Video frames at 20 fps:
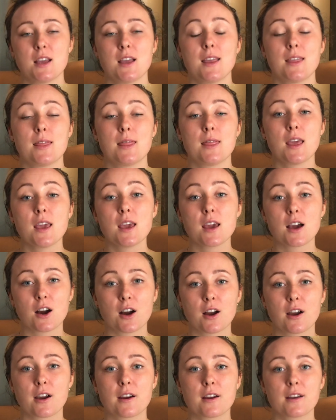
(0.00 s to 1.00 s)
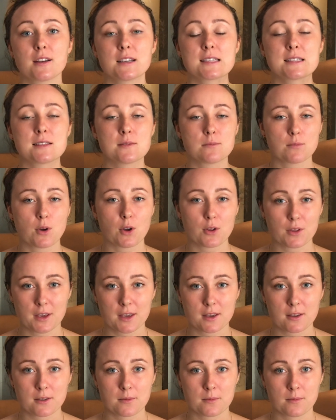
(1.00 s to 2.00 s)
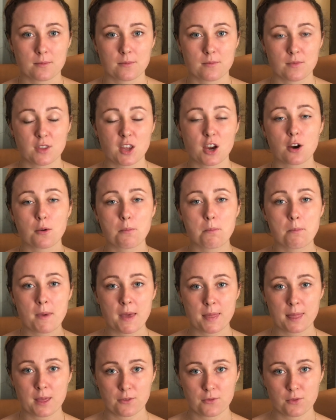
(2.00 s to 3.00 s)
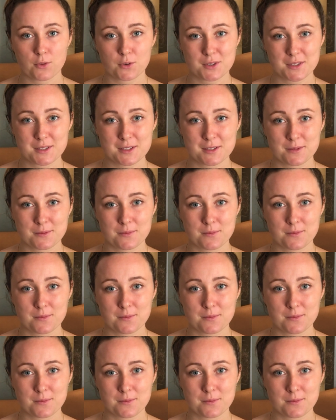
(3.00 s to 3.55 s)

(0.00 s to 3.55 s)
they are symbolic. They are metaphors.